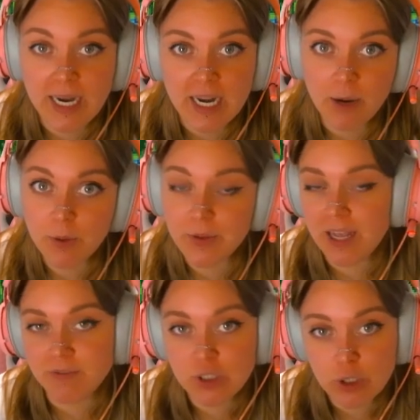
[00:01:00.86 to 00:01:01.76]
now we only
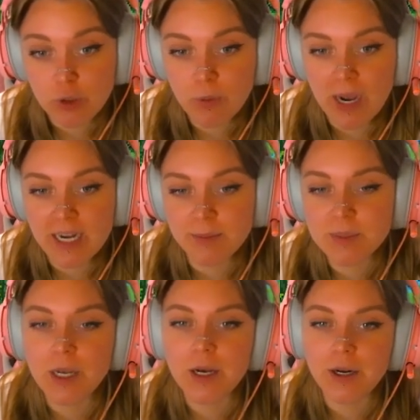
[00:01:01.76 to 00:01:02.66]
have 2
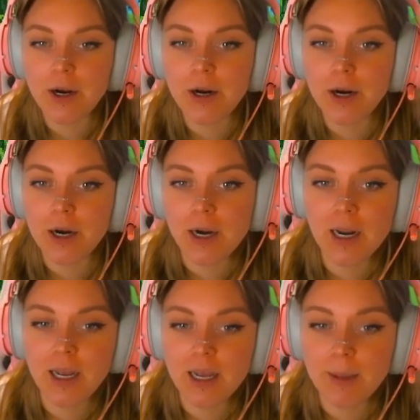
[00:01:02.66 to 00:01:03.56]
items on
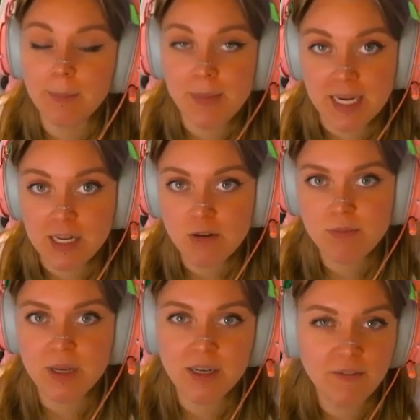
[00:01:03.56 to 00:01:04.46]
our menu,
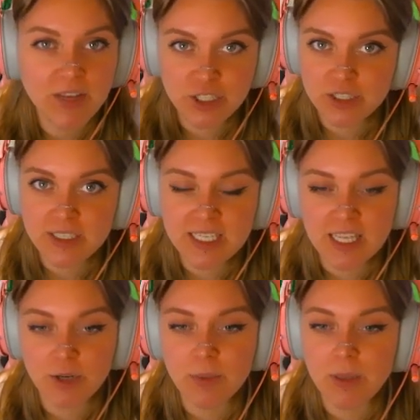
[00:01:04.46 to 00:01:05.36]
but eventually
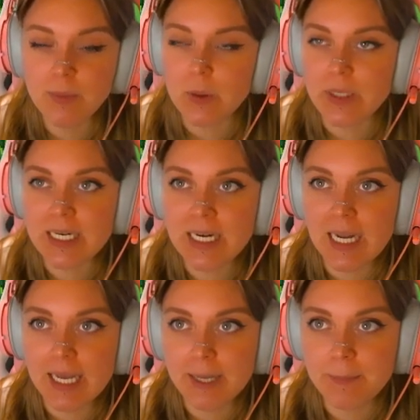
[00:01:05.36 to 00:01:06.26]
that'll be more.
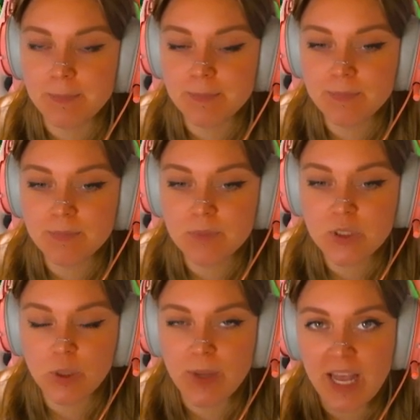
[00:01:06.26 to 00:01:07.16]

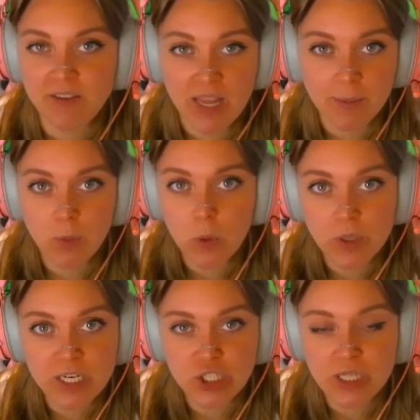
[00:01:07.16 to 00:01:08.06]
So we have a
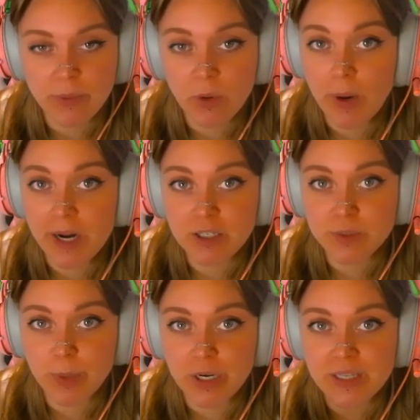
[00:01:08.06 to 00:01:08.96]
porridge that
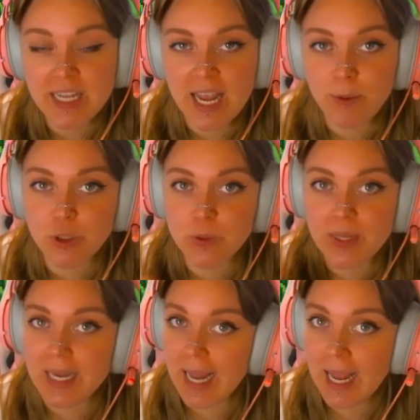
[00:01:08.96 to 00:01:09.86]
requires barley, and we're
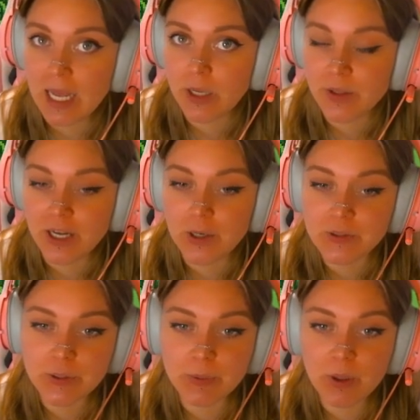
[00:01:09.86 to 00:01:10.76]
doing an ale that
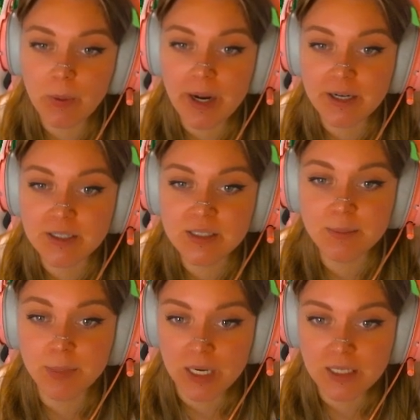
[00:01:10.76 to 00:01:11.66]
also
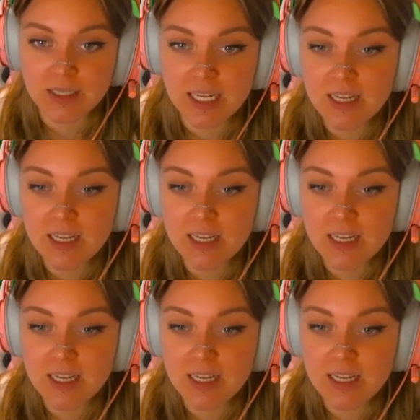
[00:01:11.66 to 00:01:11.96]
requires barley.